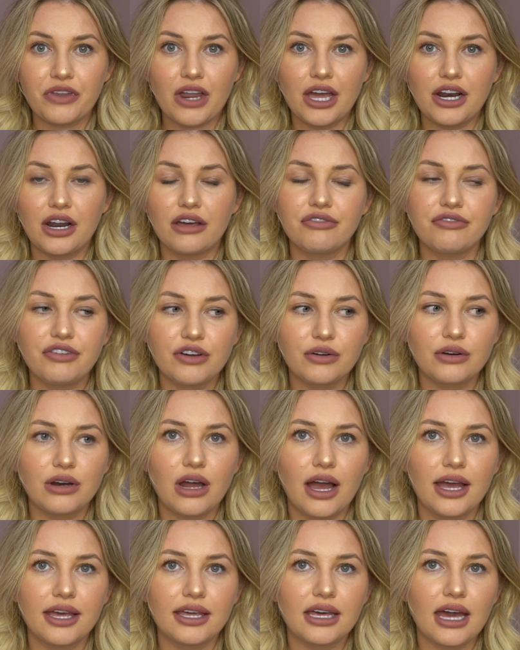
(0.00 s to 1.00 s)
and I feel
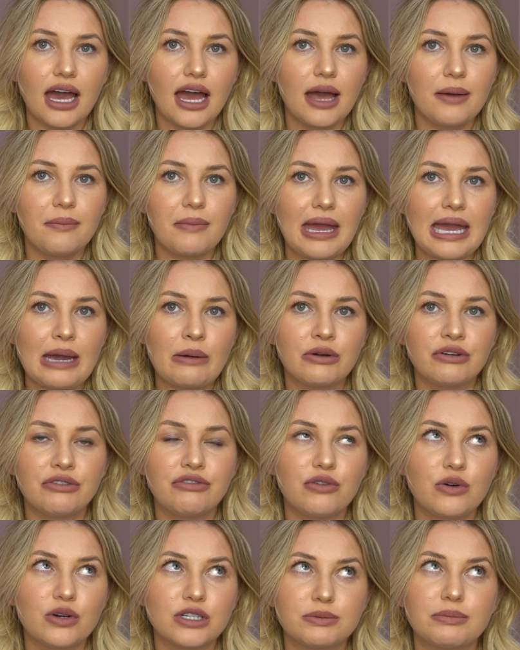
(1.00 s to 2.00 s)
like it would
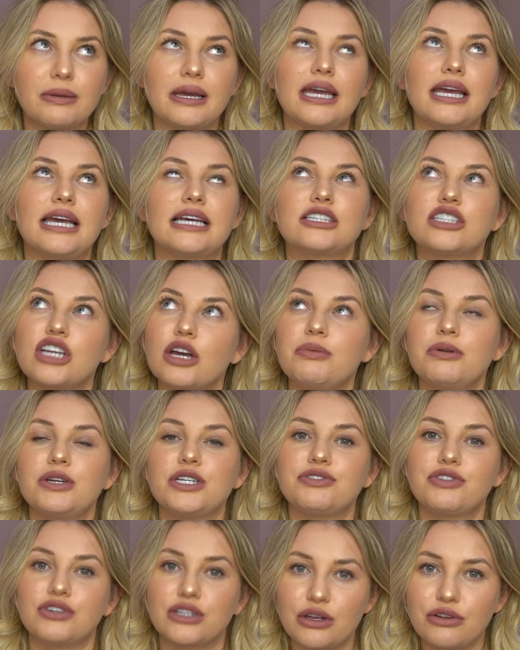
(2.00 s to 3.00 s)
force me, it's so
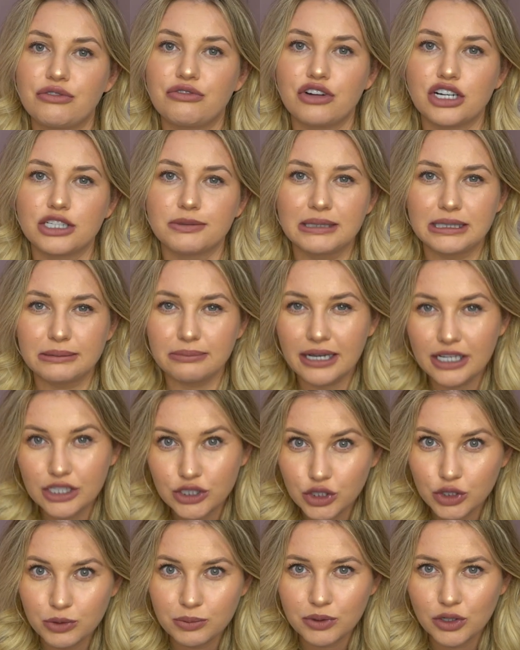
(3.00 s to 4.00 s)
beautiful that it would force me to make
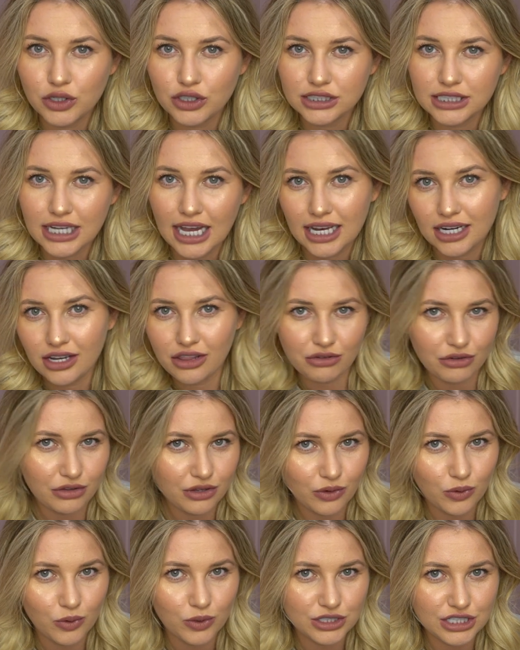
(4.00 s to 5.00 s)
soup content through
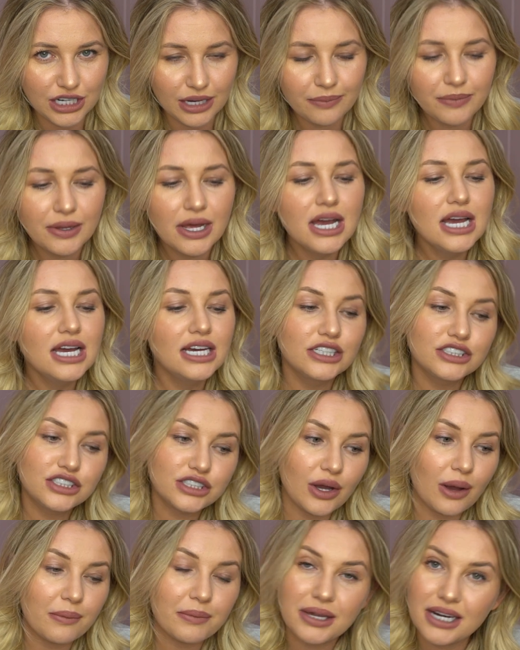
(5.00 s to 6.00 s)
the autumn,
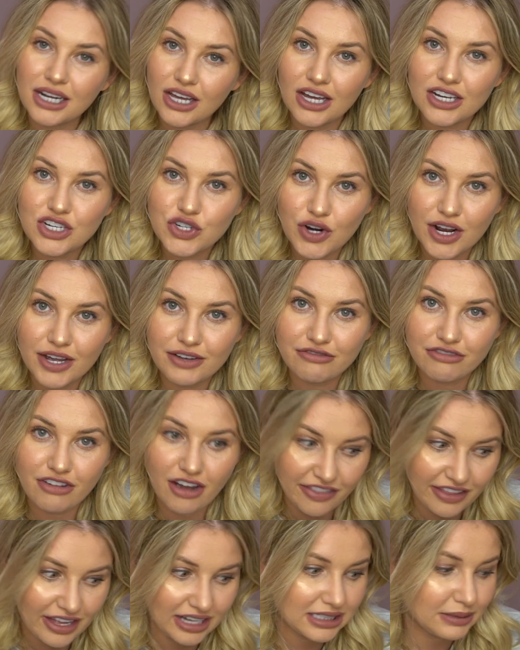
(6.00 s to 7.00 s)
so I'm going to go and try and
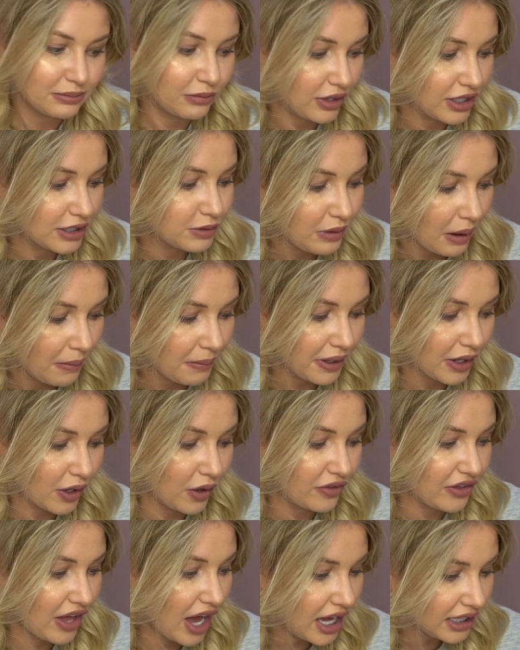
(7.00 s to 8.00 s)
find that tomorrow as well. I'm going to go
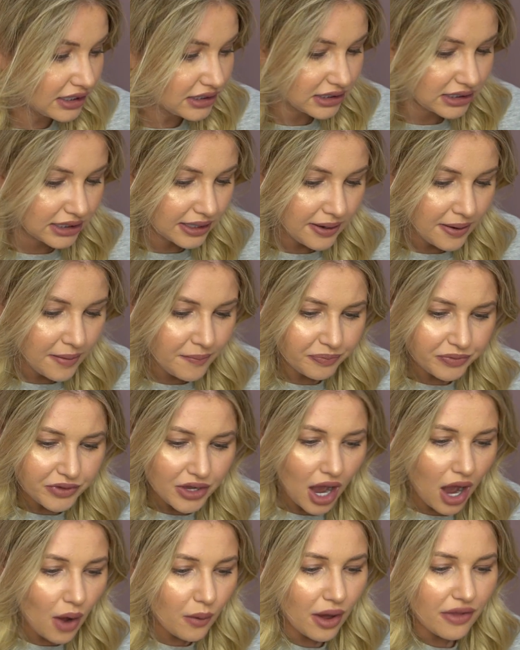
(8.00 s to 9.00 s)
on the hunt.
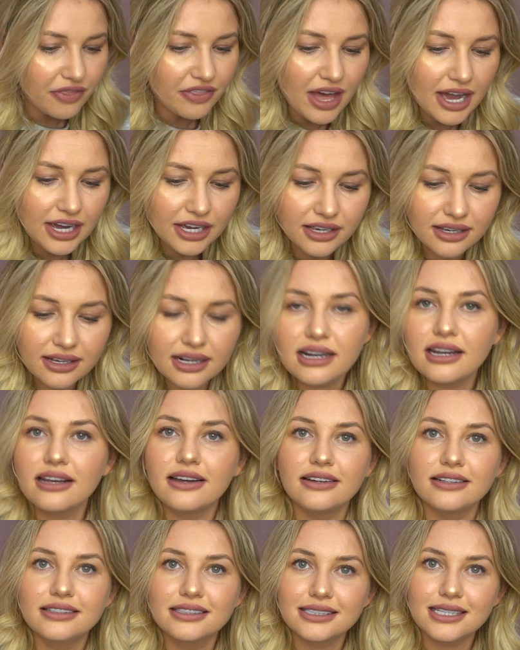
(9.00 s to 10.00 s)
Oh, and that
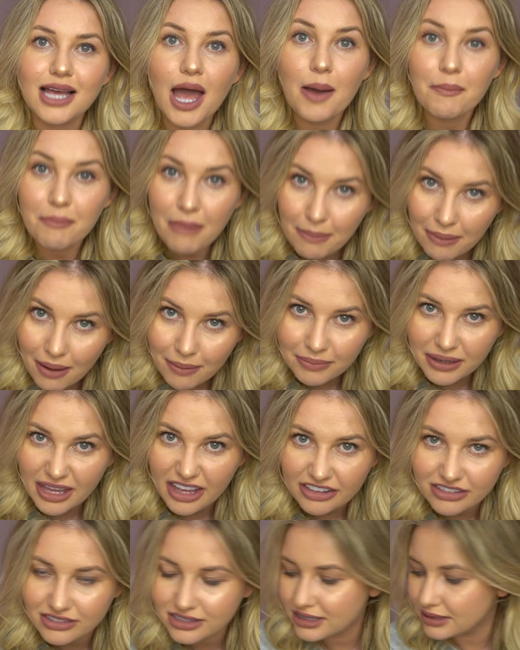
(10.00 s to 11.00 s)
concludes my
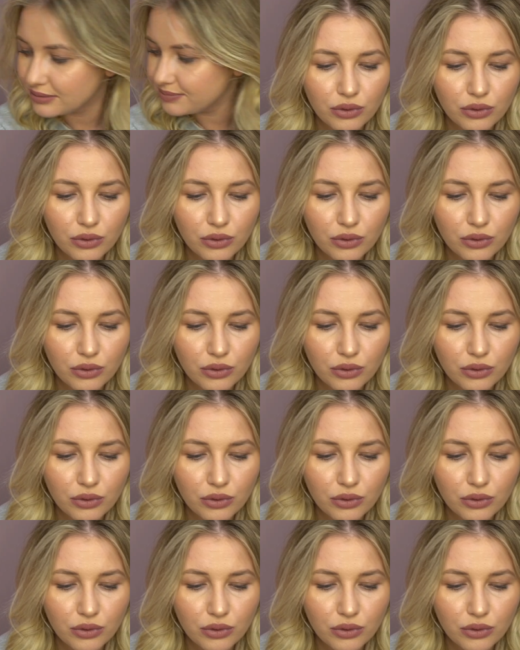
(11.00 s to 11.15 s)
pumpkins.